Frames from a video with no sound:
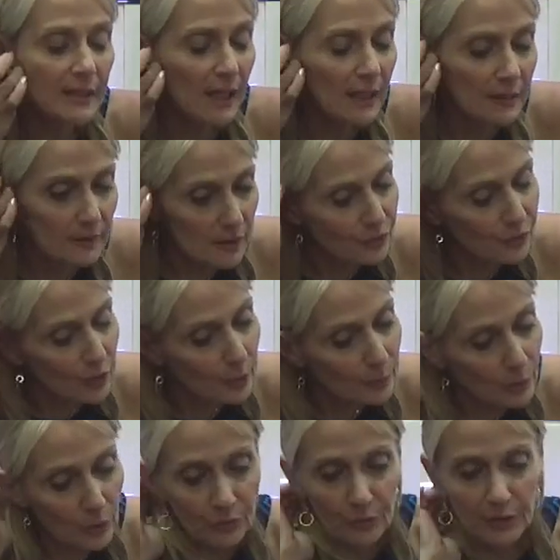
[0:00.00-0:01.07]
take this full
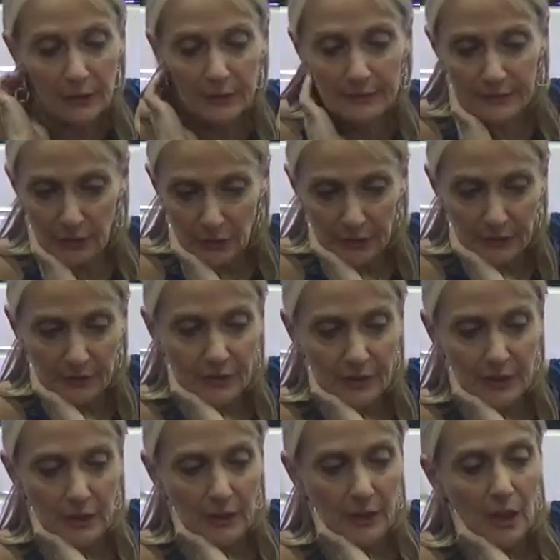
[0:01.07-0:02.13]
moon really
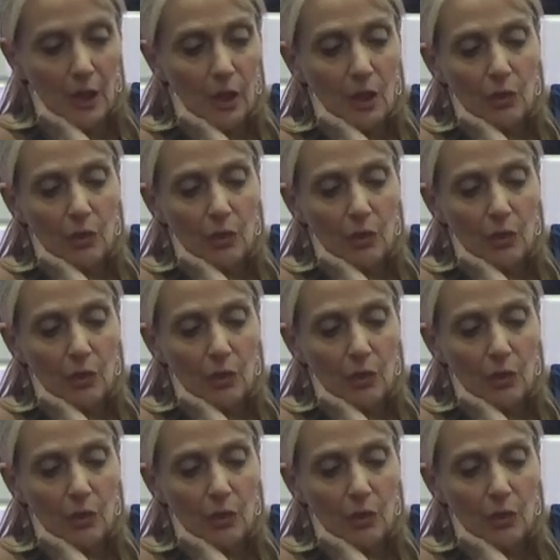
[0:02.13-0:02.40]
seriously.